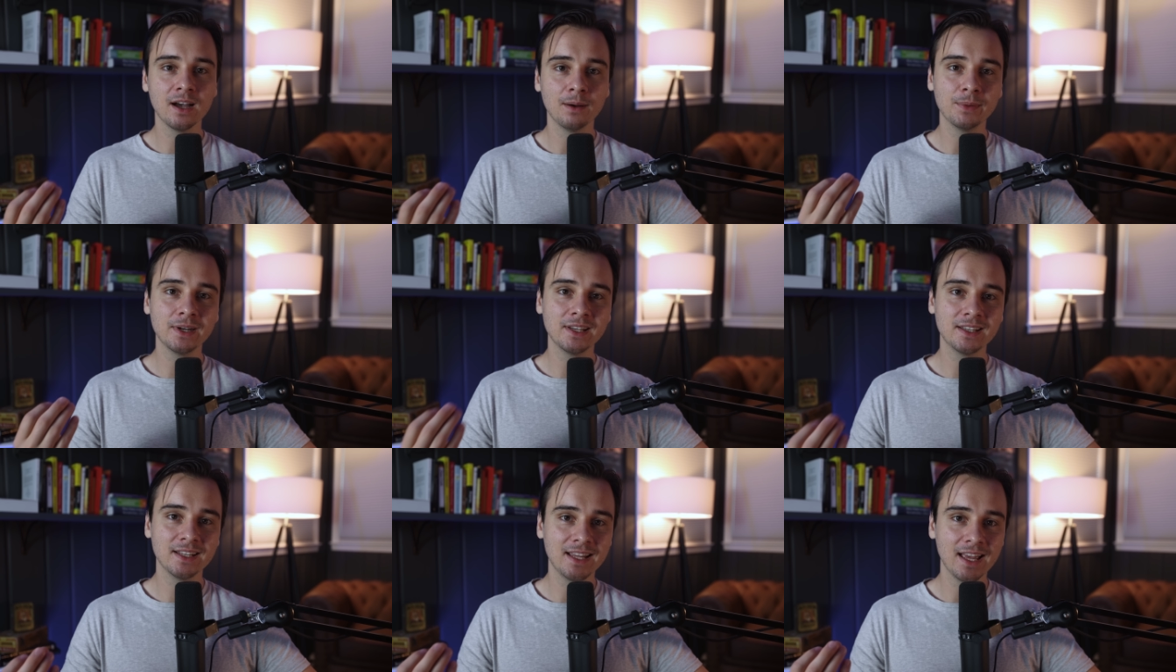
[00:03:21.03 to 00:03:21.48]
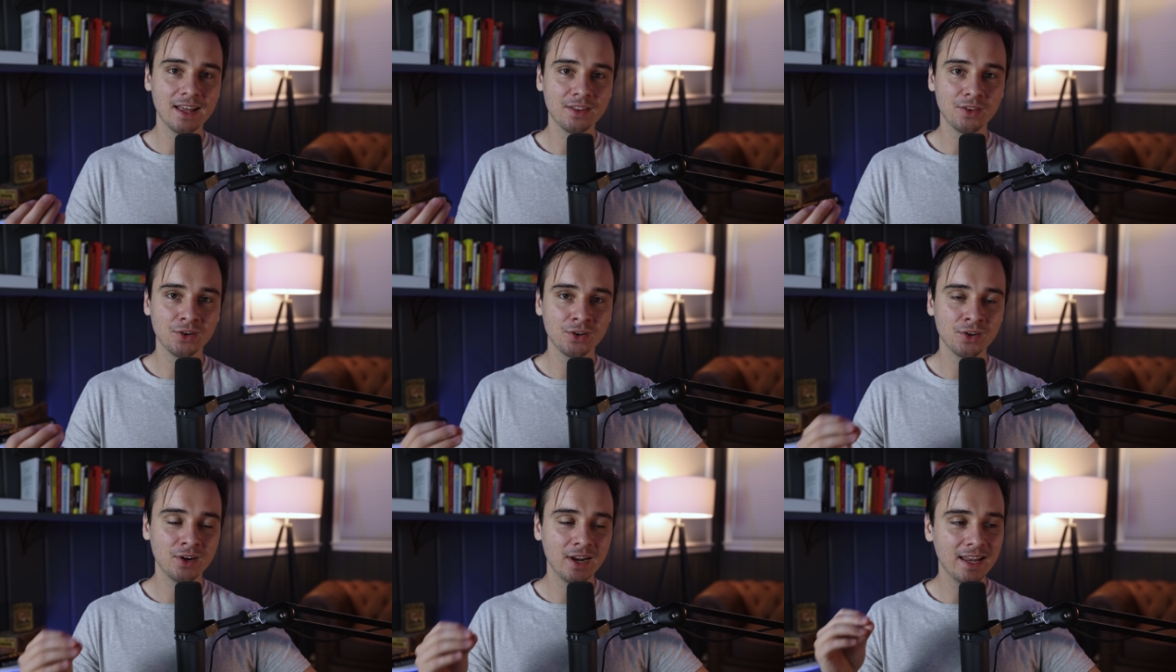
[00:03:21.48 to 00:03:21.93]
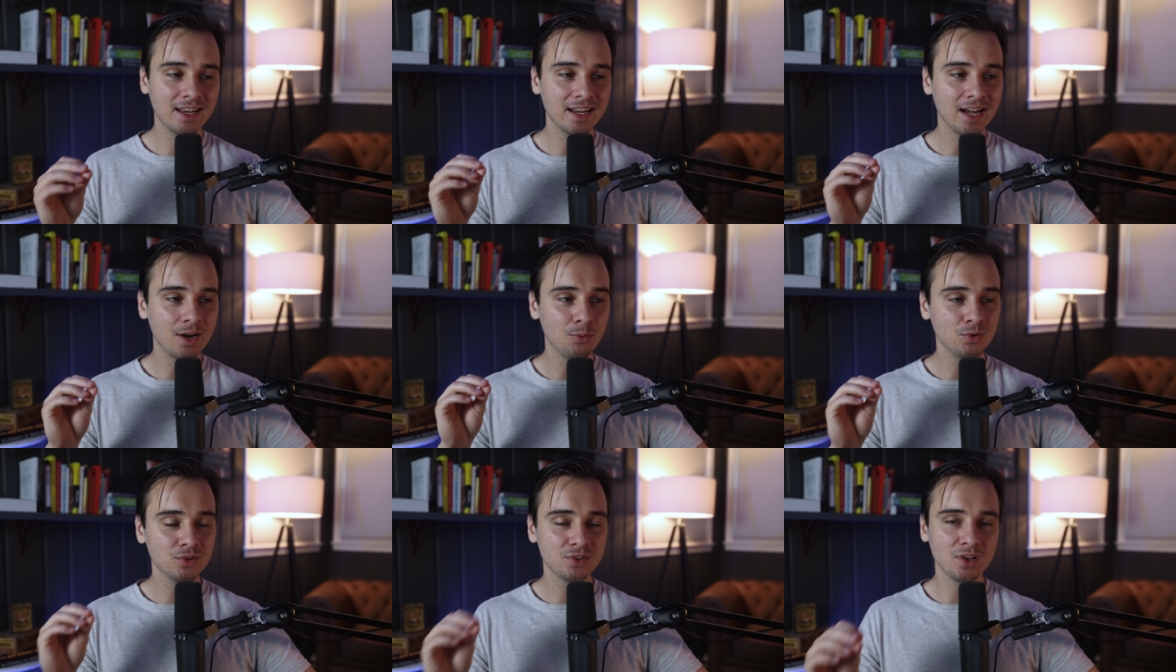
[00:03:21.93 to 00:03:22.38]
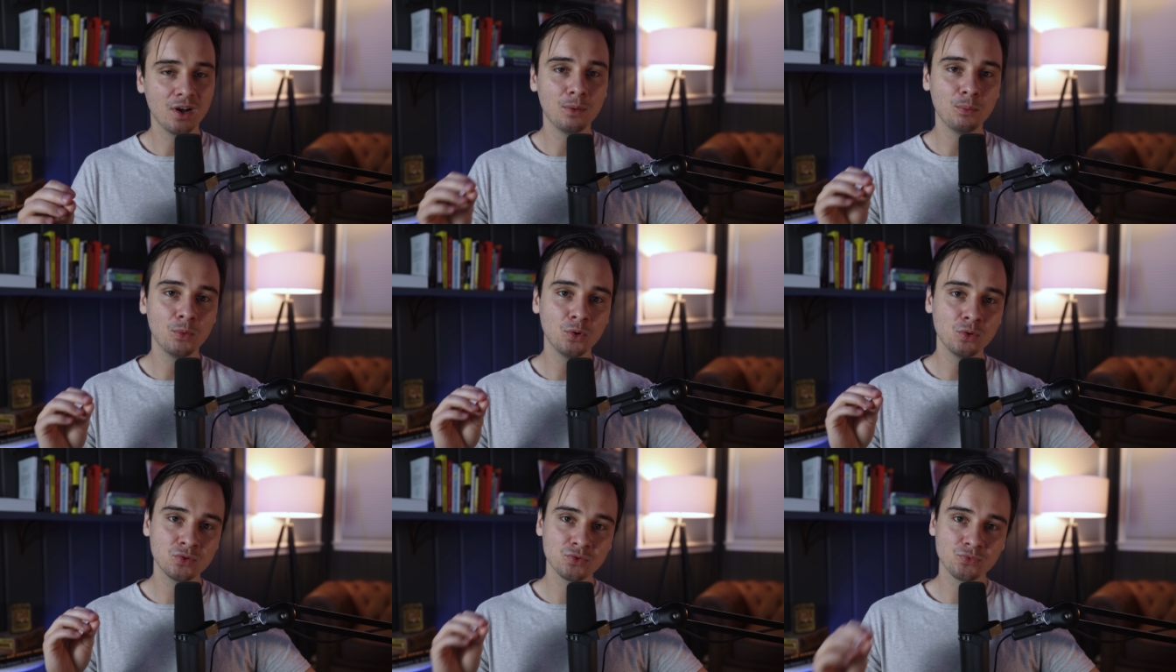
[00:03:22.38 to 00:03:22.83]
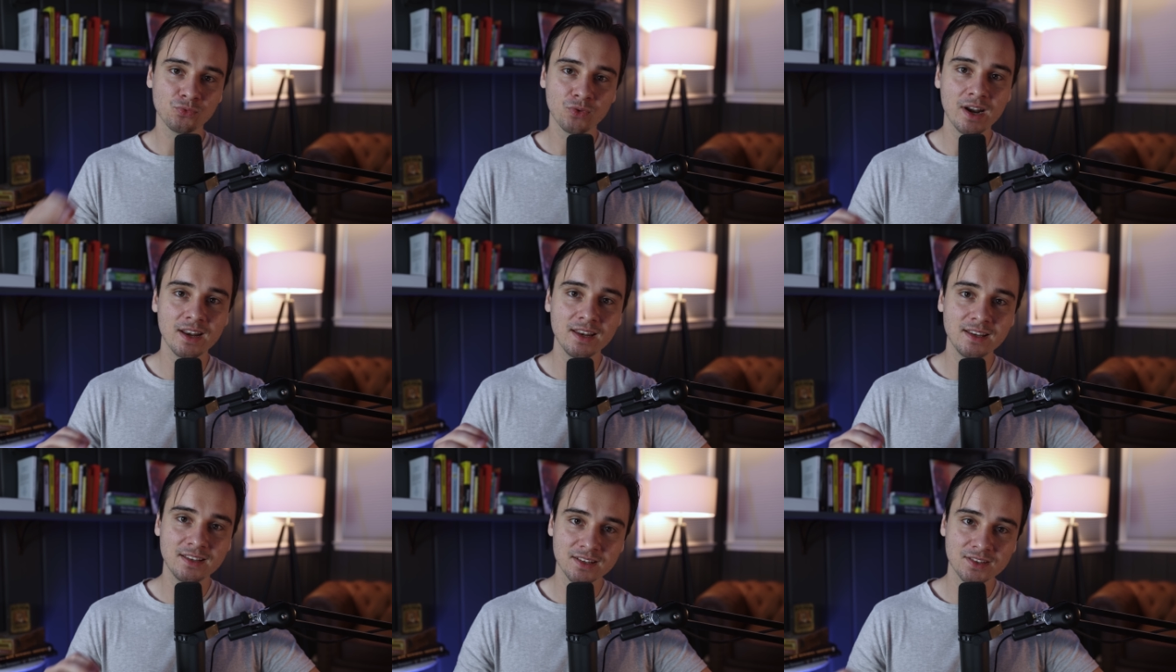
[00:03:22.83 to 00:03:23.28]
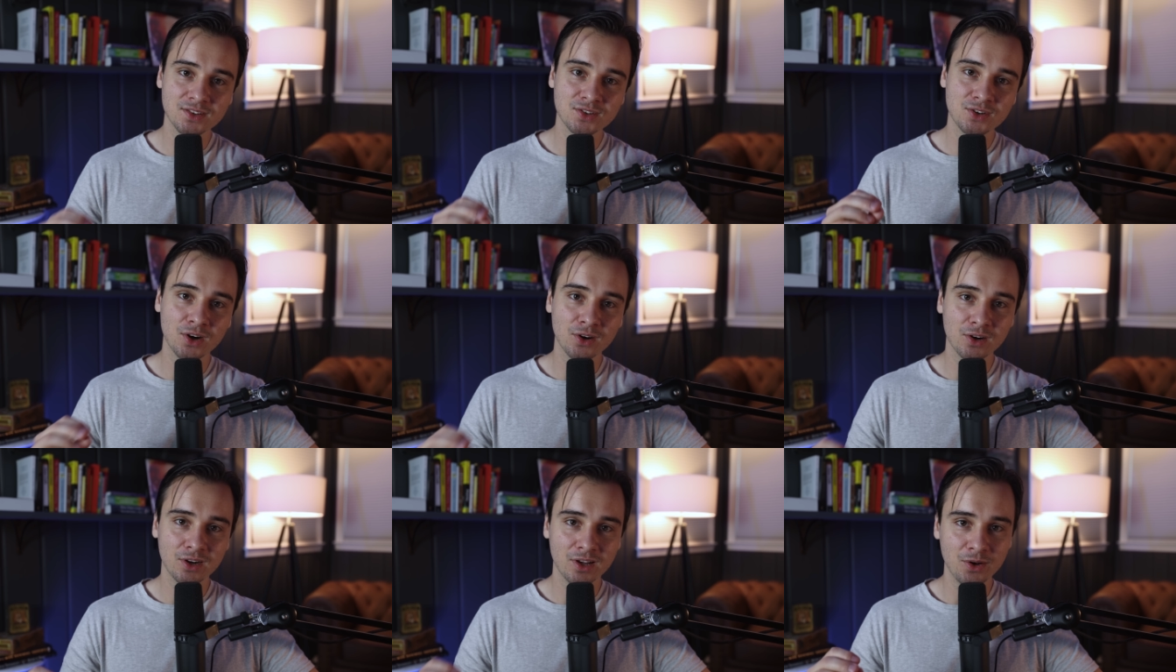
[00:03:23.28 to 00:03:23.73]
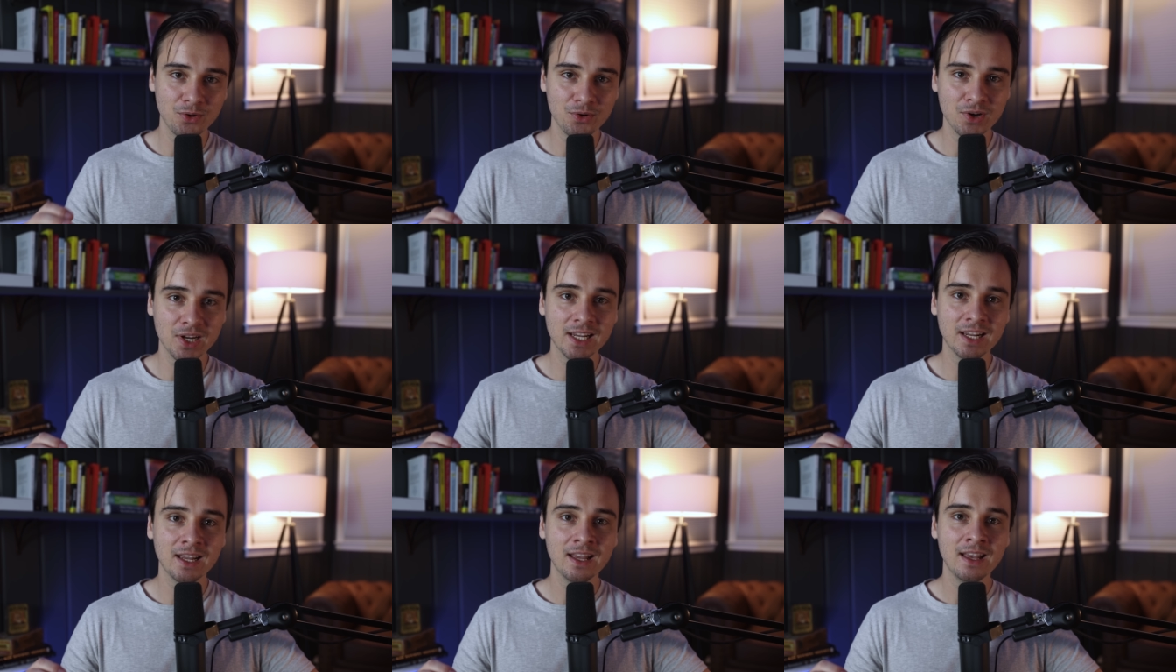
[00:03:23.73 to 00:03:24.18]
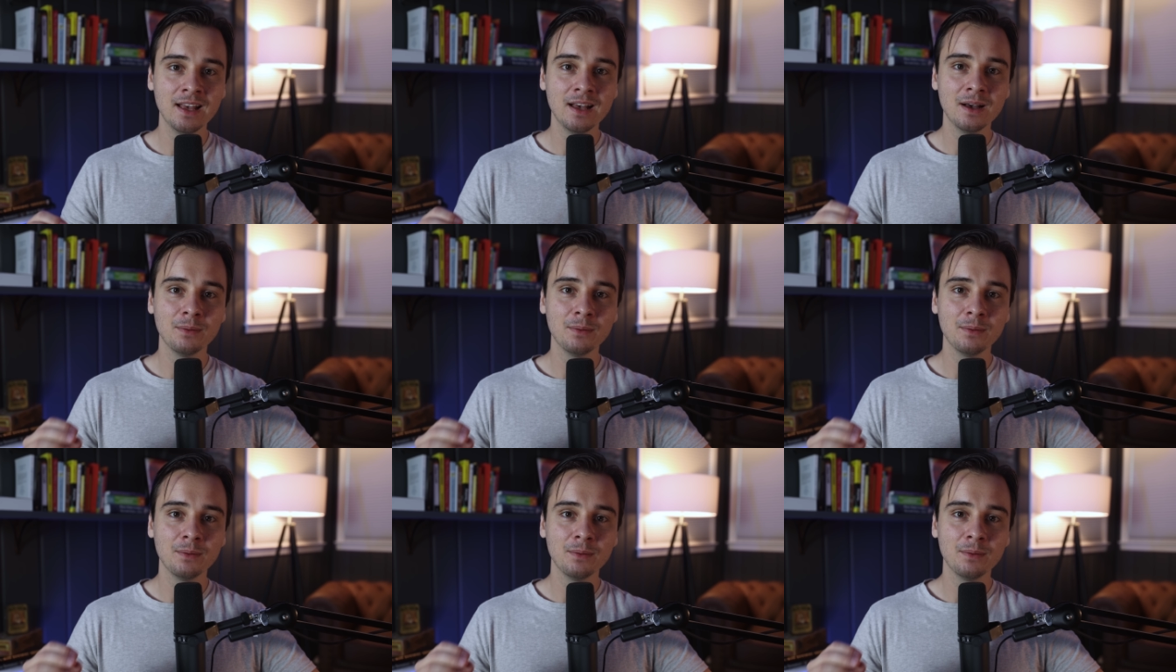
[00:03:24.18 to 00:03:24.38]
coming together and I was almost ready to start coding,